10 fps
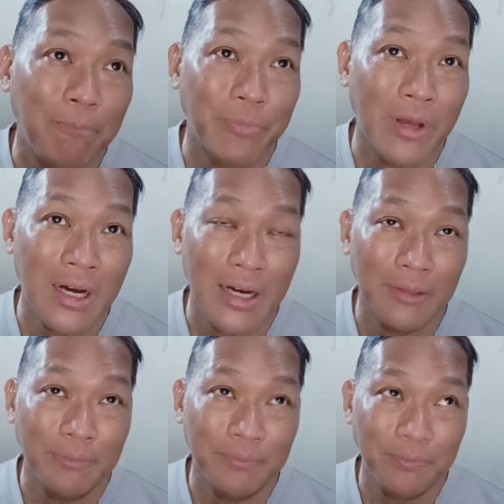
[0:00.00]

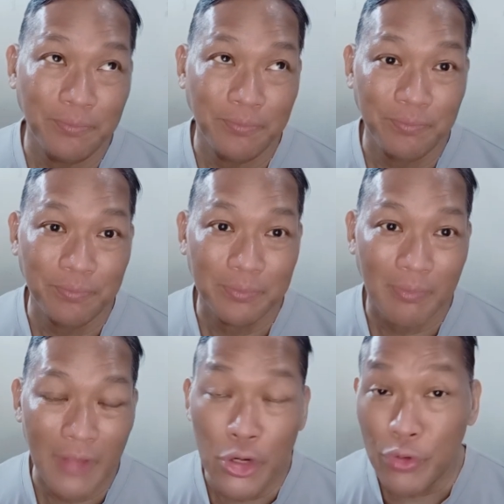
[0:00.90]
um,
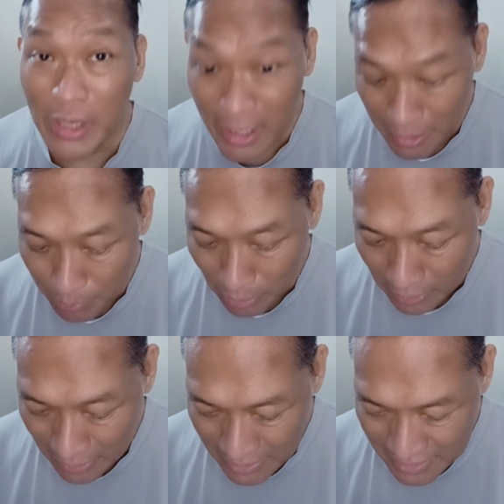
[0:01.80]
unreliable
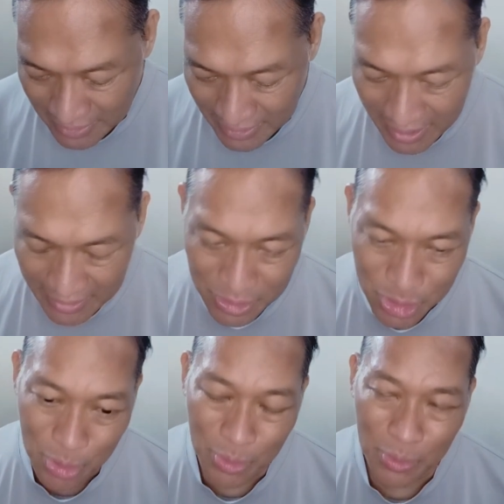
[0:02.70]
as a dad.
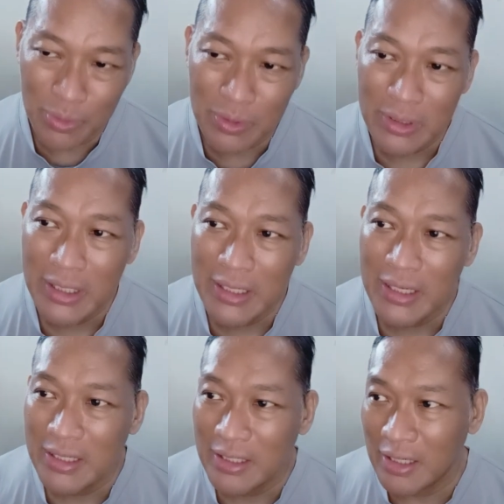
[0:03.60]
So,
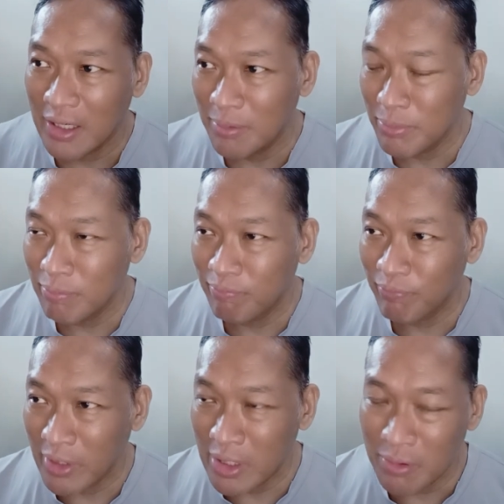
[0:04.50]
um,
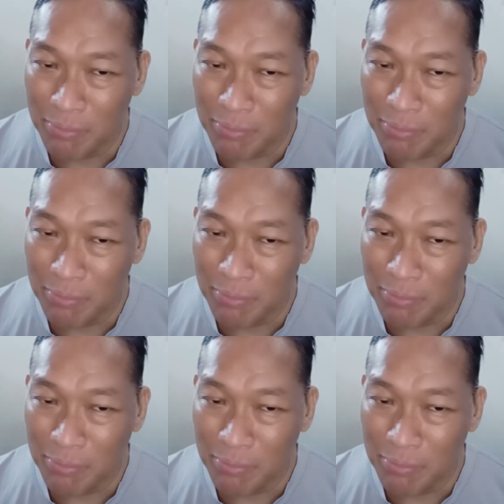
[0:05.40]
you know,